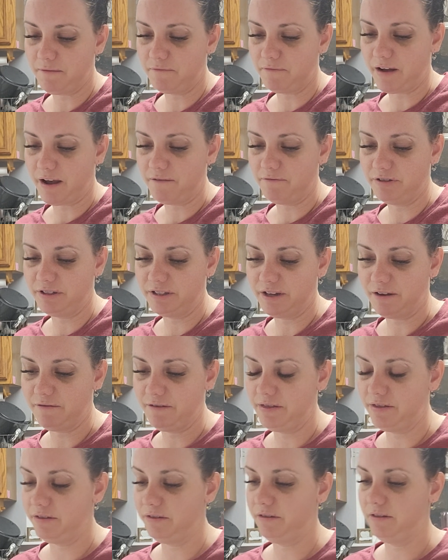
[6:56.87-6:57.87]

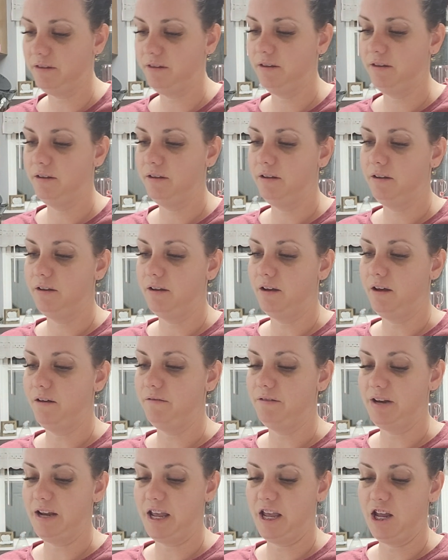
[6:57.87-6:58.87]
5/7 of
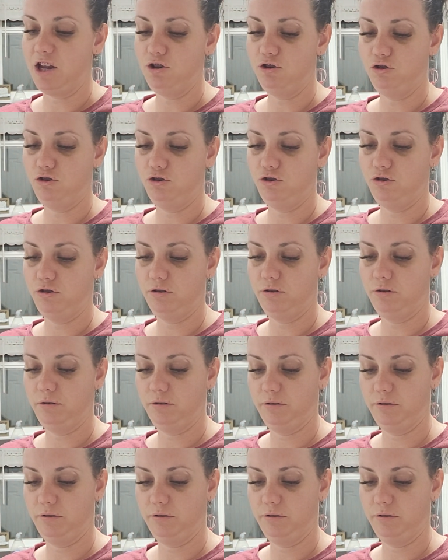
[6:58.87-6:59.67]
an inch.